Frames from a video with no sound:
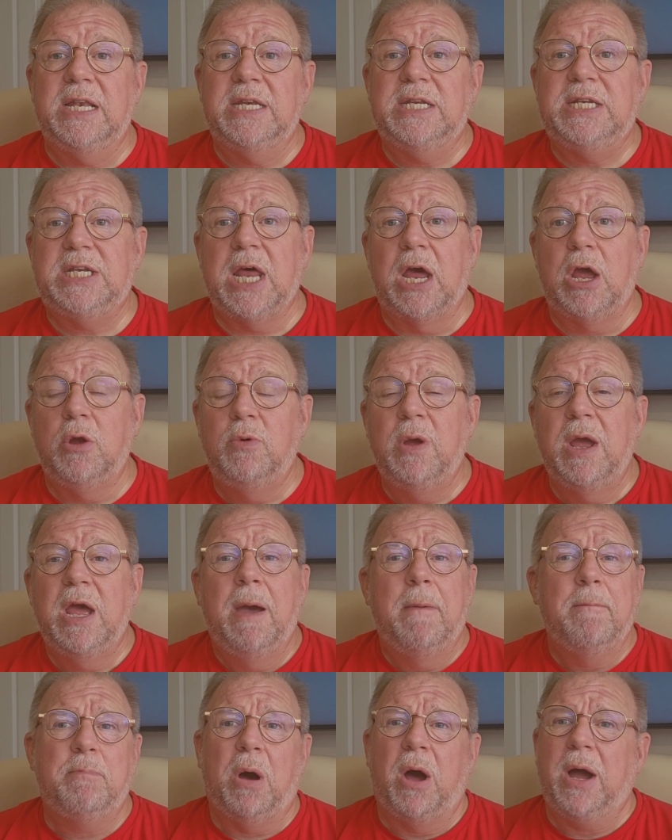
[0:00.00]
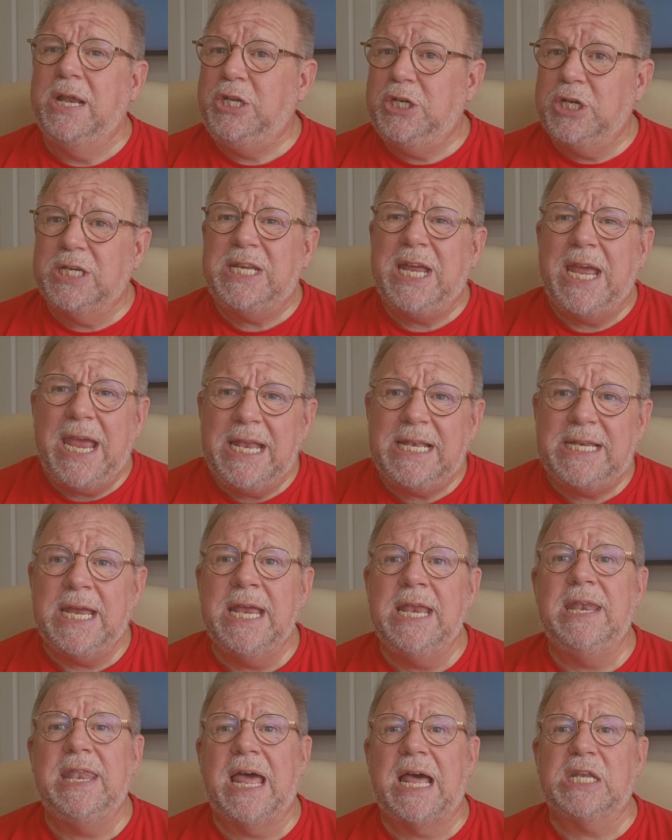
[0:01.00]
So by just
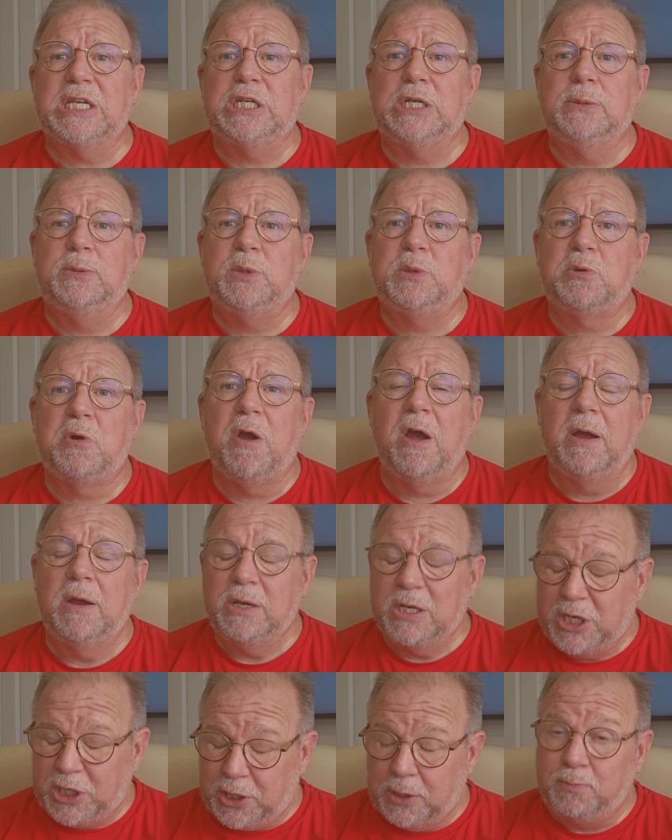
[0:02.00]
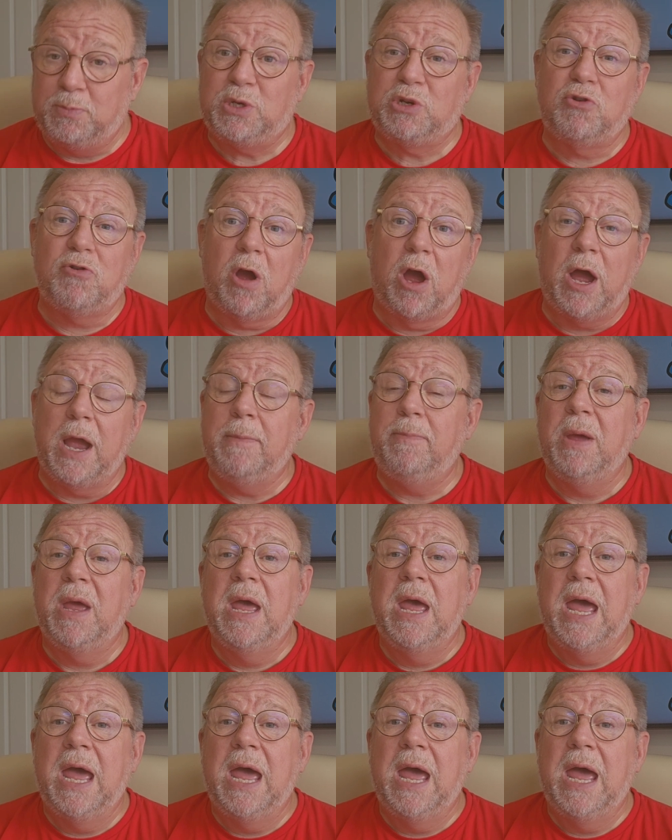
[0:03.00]
hitting that subscribe